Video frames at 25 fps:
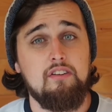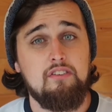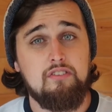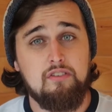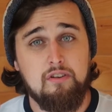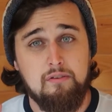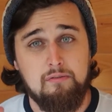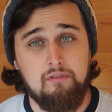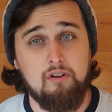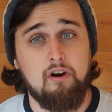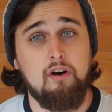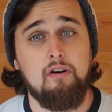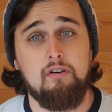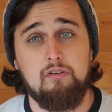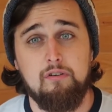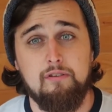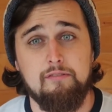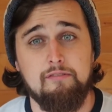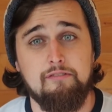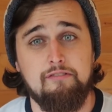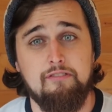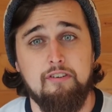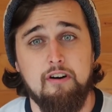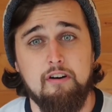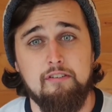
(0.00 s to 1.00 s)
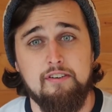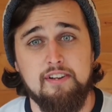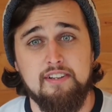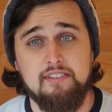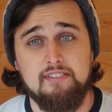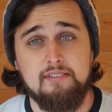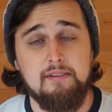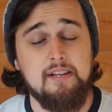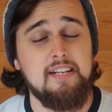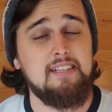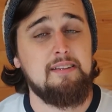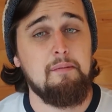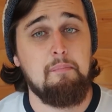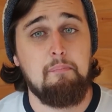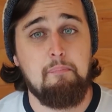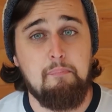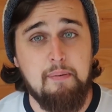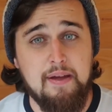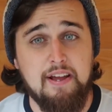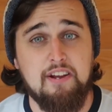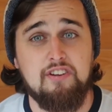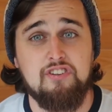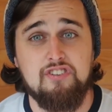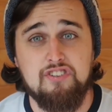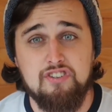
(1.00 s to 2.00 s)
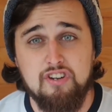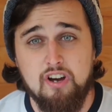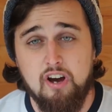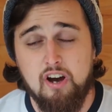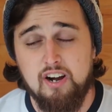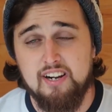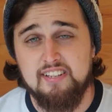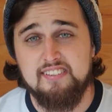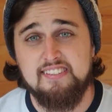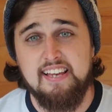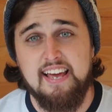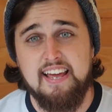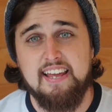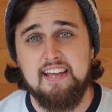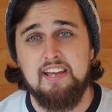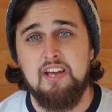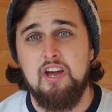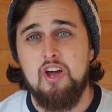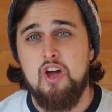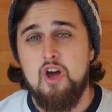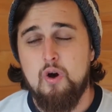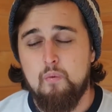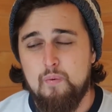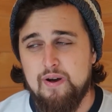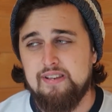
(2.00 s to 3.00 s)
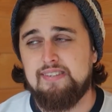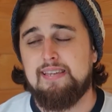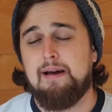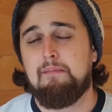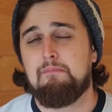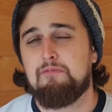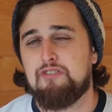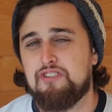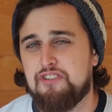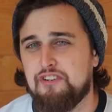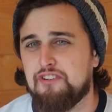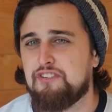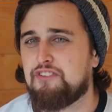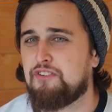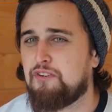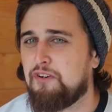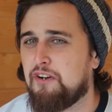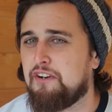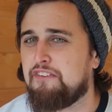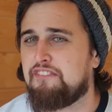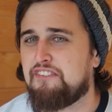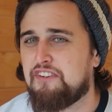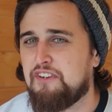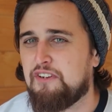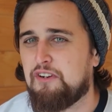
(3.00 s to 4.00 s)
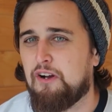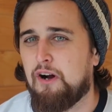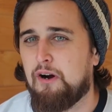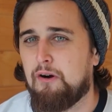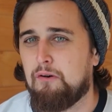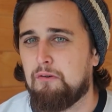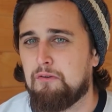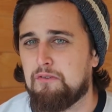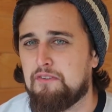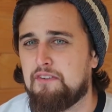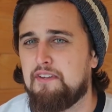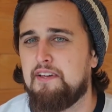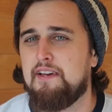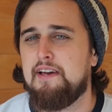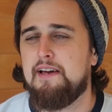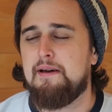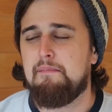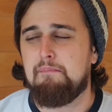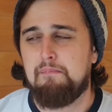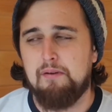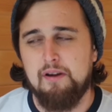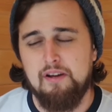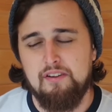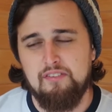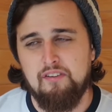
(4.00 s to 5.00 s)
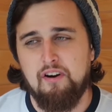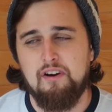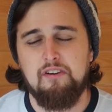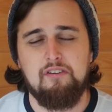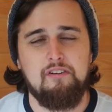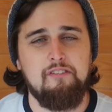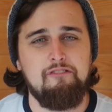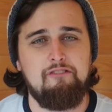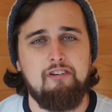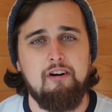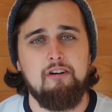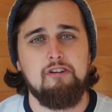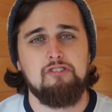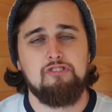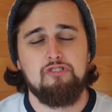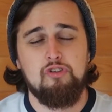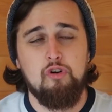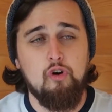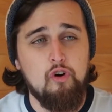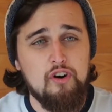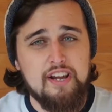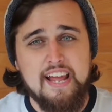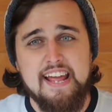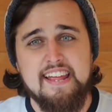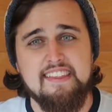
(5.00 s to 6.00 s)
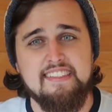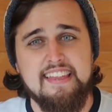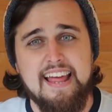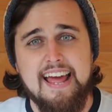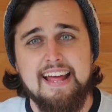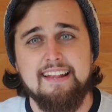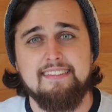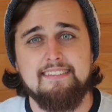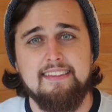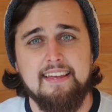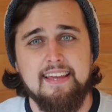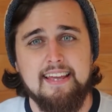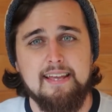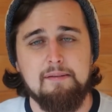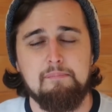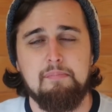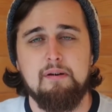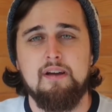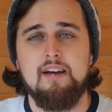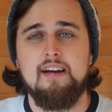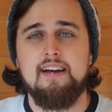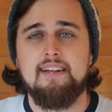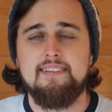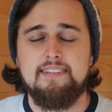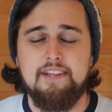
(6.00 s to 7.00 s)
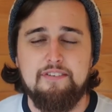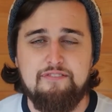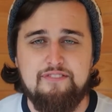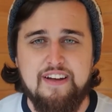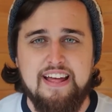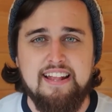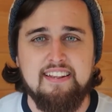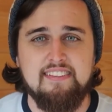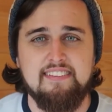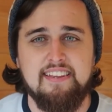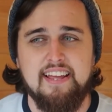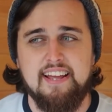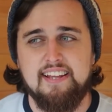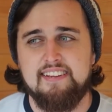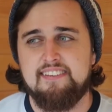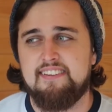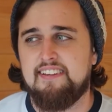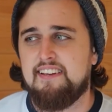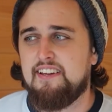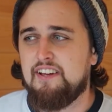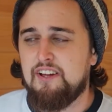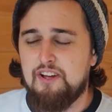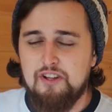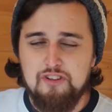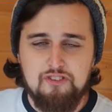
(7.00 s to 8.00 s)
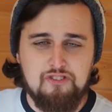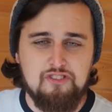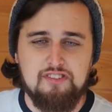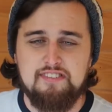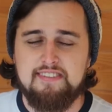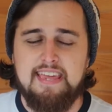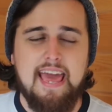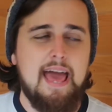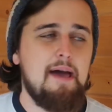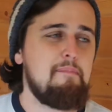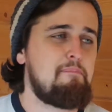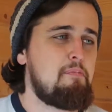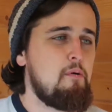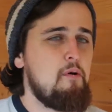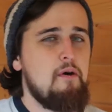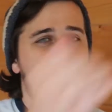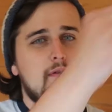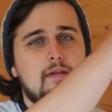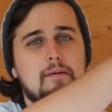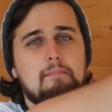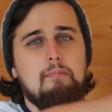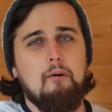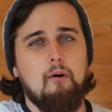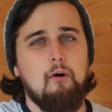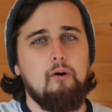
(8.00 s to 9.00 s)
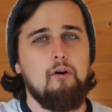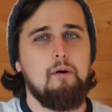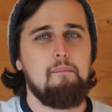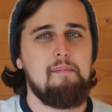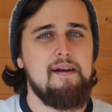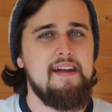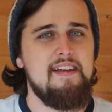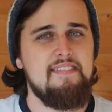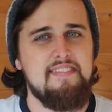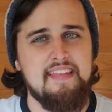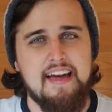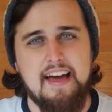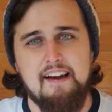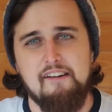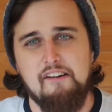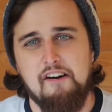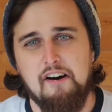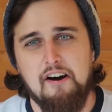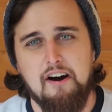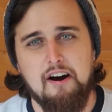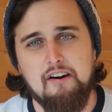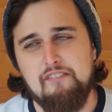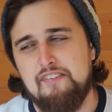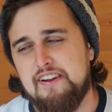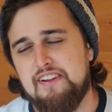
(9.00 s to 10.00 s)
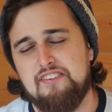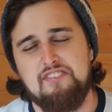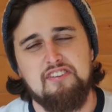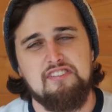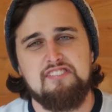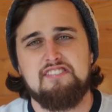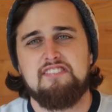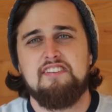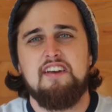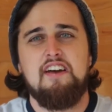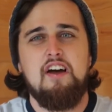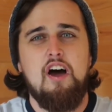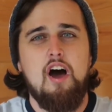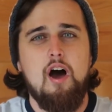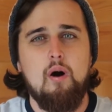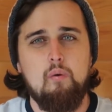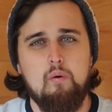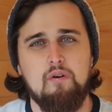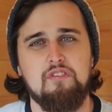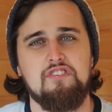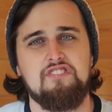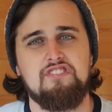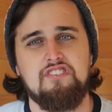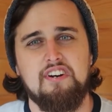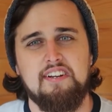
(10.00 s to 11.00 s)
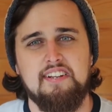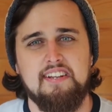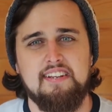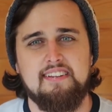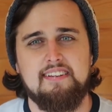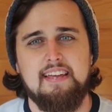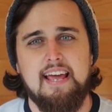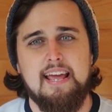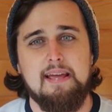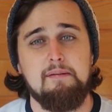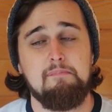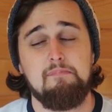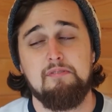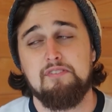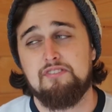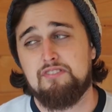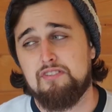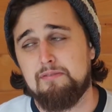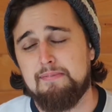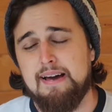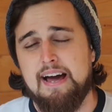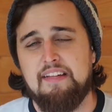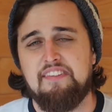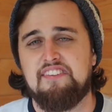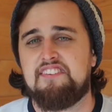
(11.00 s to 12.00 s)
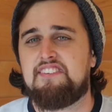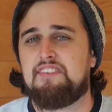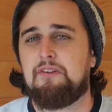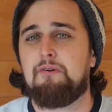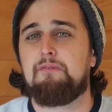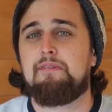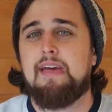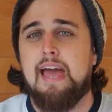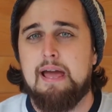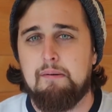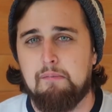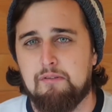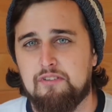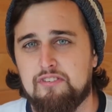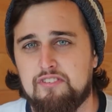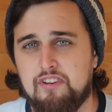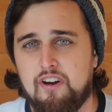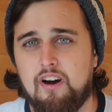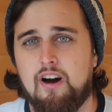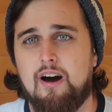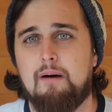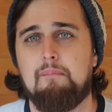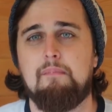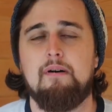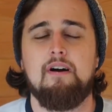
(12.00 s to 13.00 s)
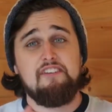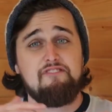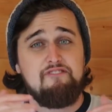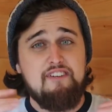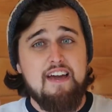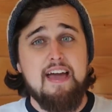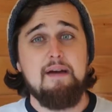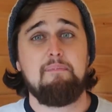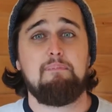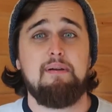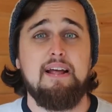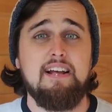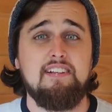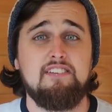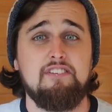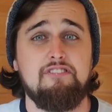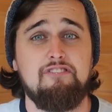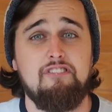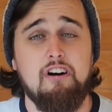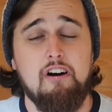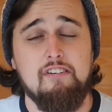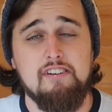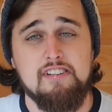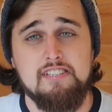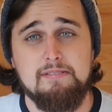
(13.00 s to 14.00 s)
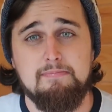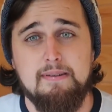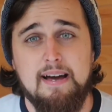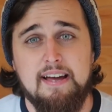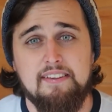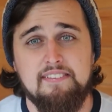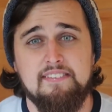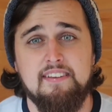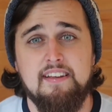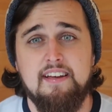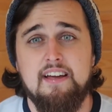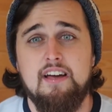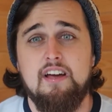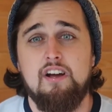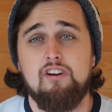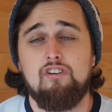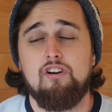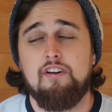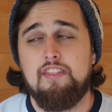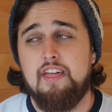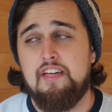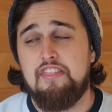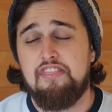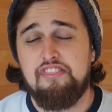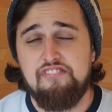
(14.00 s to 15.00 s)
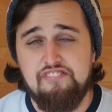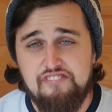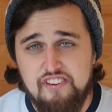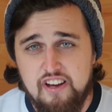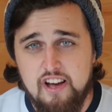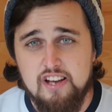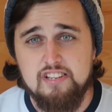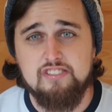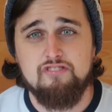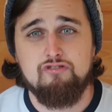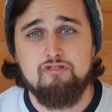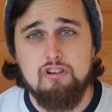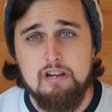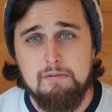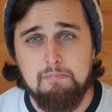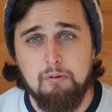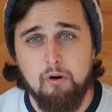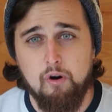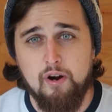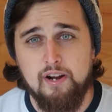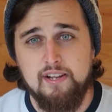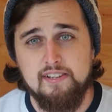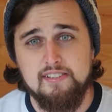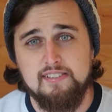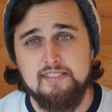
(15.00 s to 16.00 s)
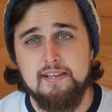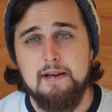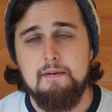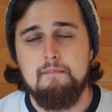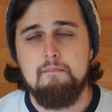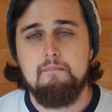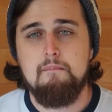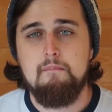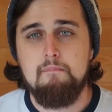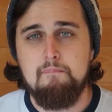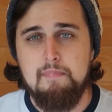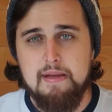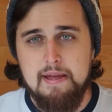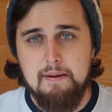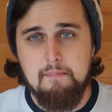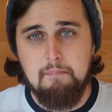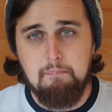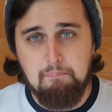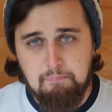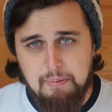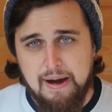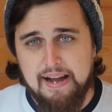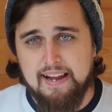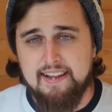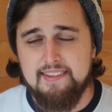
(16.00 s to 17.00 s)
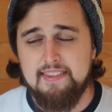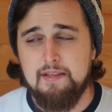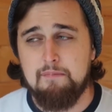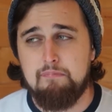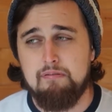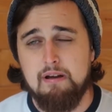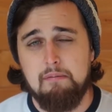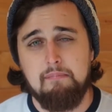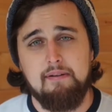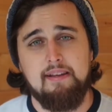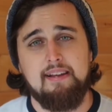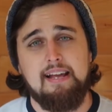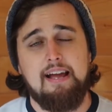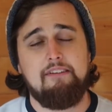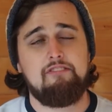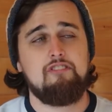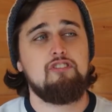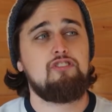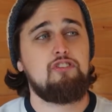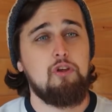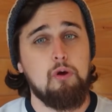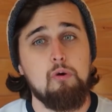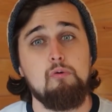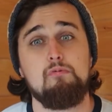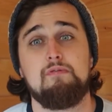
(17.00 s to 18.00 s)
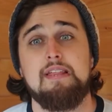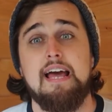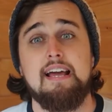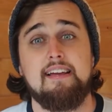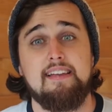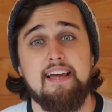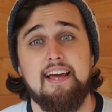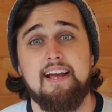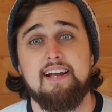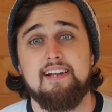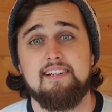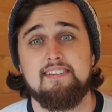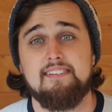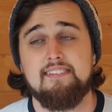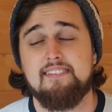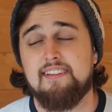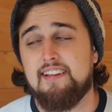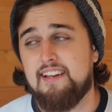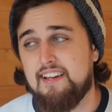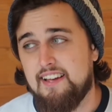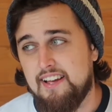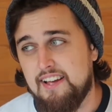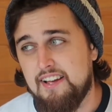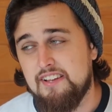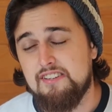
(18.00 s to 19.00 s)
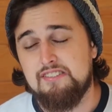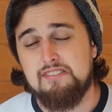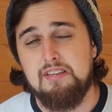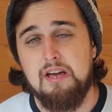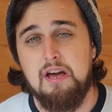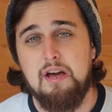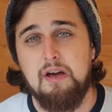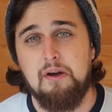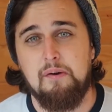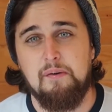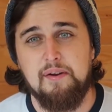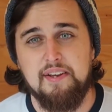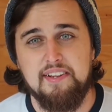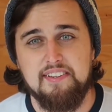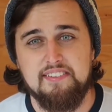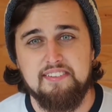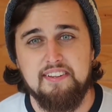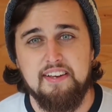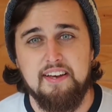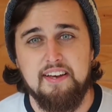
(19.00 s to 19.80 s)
to Nottingham Forest. It was a big shock. Say, West Ham sure scored a few goals, but Nottingham Forest hung in there deep, defended, just kept booting the ball up in their half. It was just a one-sided game, but somehow they still came on top. A fair play to Forest, man. Got their first 3 points being back in the Premier League after 2 decades. So it's